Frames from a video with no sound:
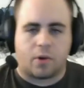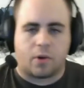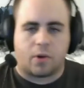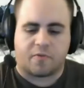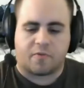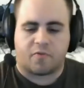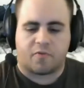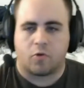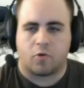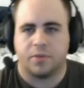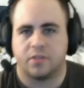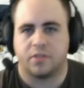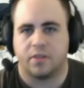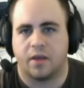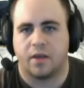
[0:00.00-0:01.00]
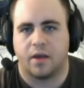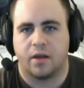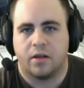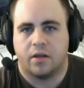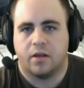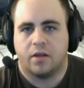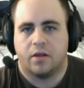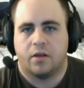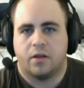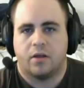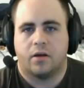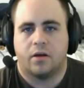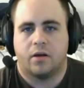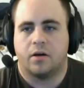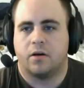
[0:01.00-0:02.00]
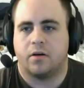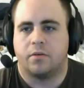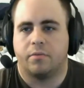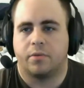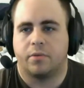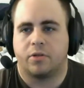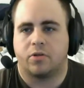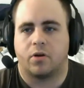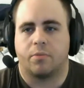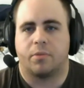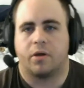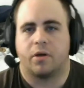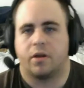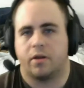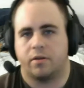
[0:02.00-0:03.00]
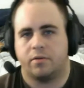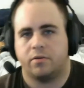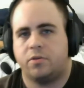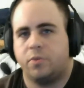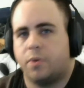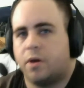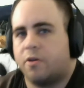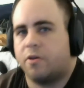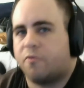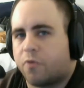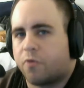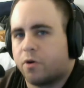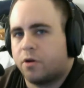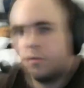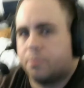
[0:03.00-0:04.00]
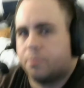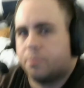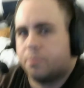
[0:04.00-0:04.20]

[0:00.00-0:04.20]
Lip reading: great performance in that. Make sure I'm not too out of frame